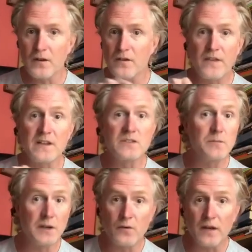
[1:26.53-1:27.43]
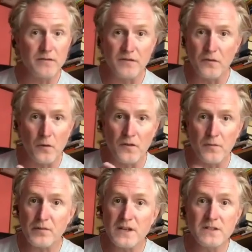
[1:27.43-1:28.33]
things to be grateful for in the
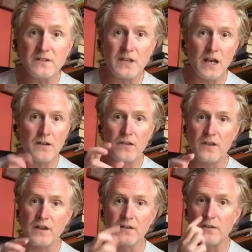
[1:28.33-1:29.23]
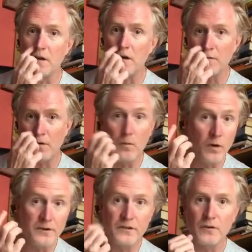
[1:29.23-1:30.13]
present and things that if I
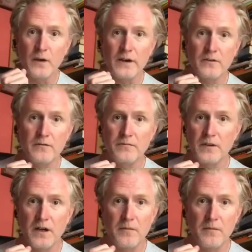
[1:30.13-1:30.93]
wanted to I could